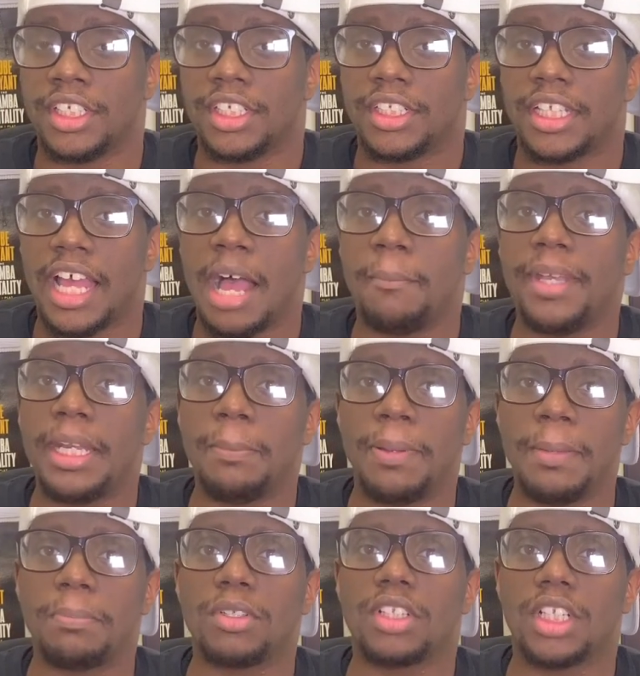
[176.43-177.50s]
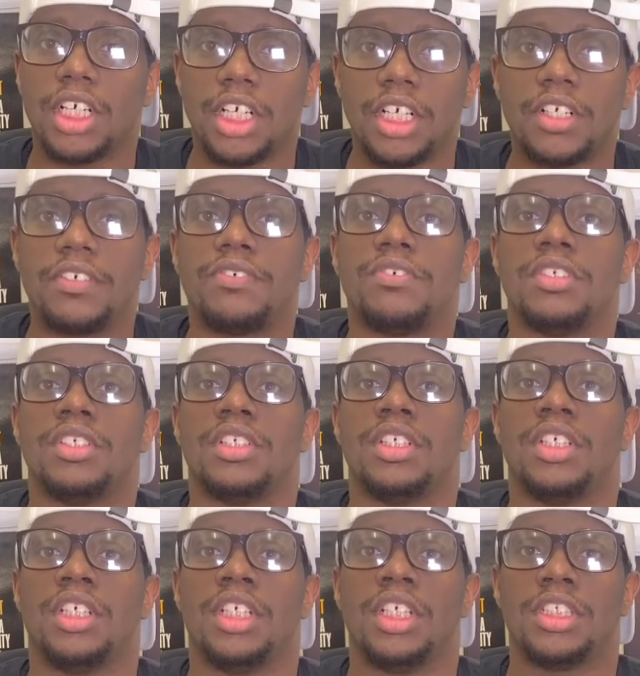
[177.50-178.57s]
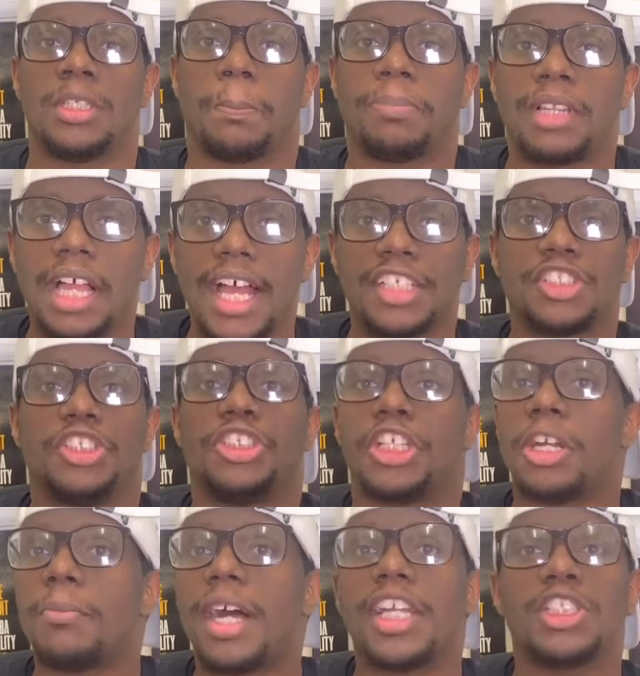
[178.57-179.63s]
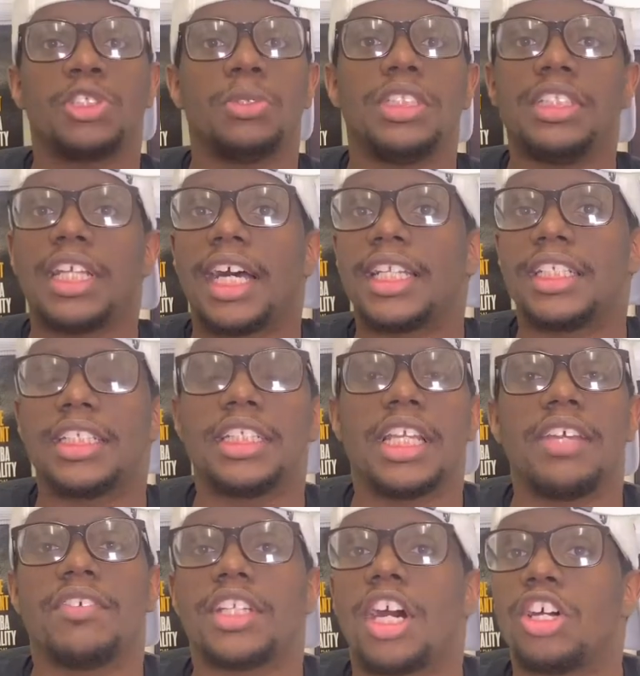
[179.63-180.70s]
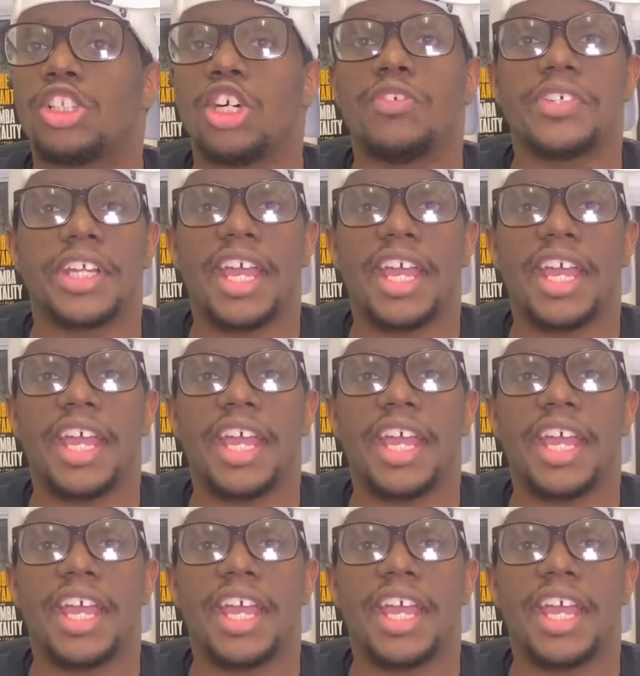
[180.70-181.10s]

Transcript: that how many people love to plaster Jeremiah 29:11 all over their